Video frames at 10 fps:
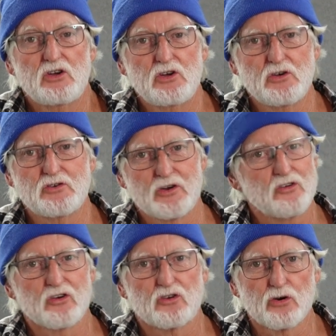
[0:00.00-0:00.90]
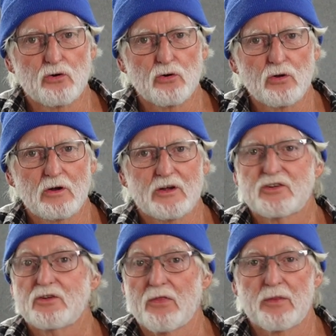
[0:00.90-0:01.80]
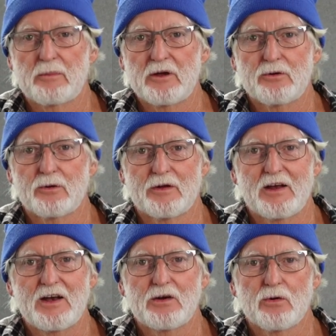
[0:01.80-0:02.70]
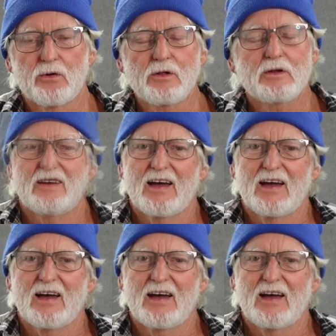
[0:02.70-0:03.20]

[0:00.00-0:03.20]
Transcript: Use it as a tool, it's not the be all and end all.